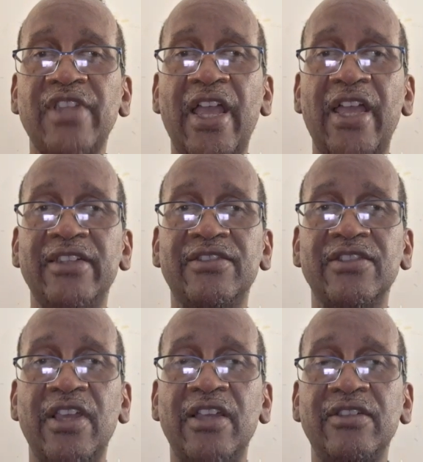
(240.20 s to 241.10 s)
that
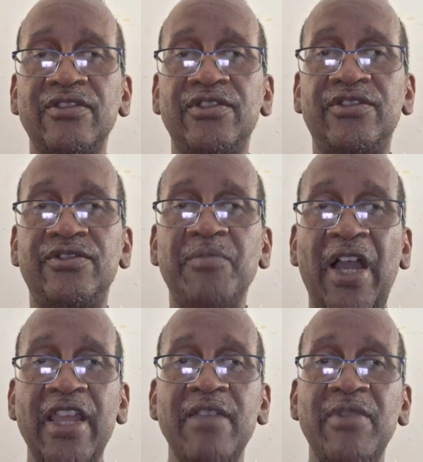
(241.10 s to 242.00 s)

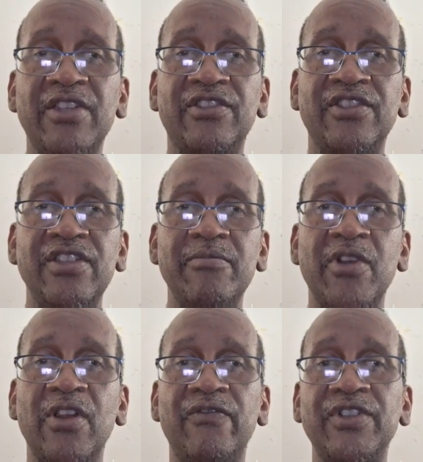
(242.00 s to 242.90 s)
my MSC
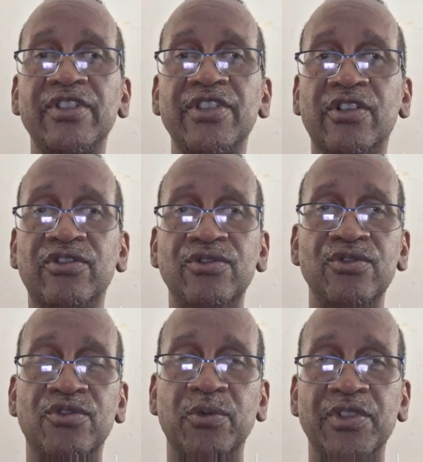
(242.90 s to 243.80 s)
Meraviglia
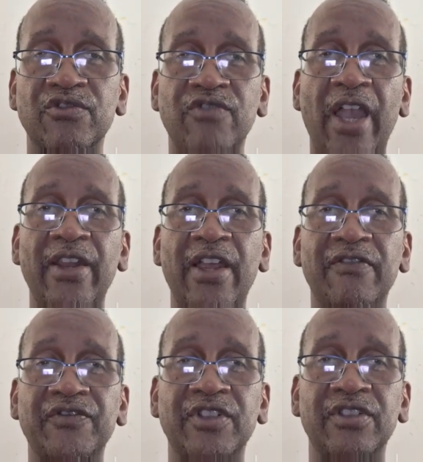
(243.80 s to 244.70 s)
cruise was right
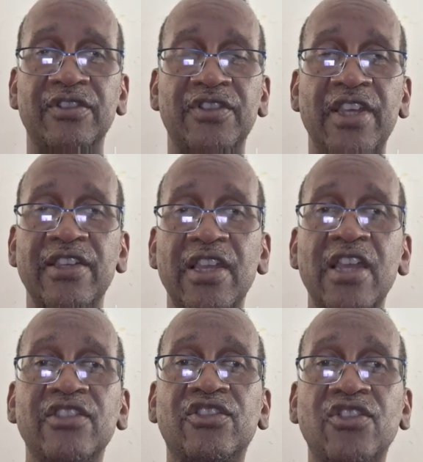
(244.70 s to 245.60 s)
after they
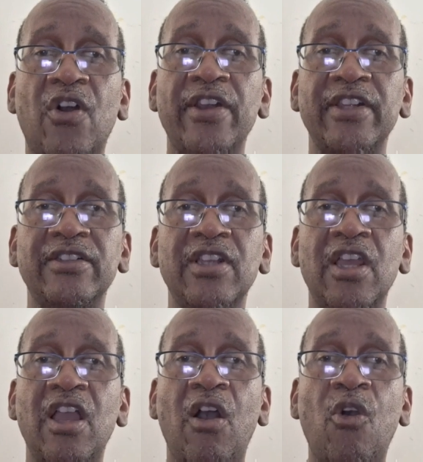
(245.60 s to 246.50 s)
started
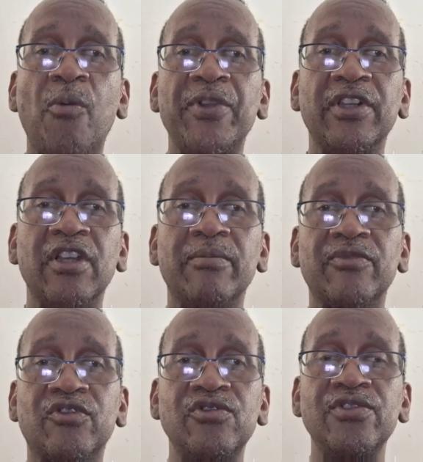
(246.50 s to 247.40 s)
opening up
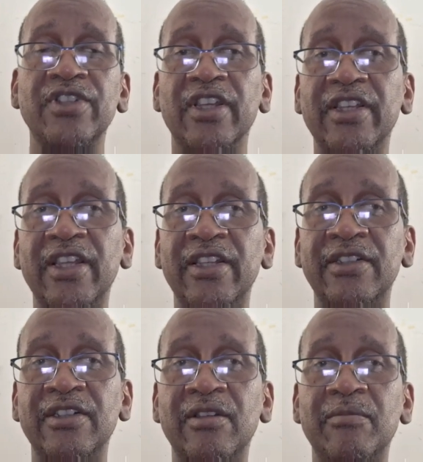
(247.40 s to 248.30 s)
cruising
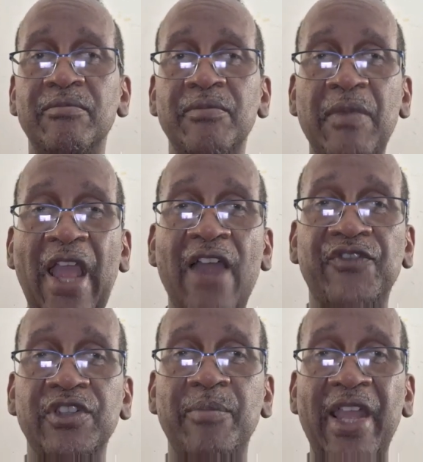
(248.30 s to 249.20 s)
again
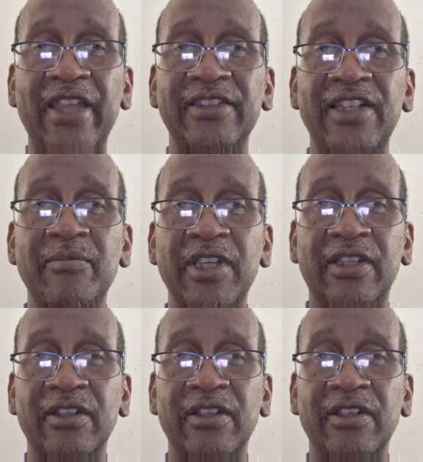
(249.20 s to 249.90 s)
after the pandemic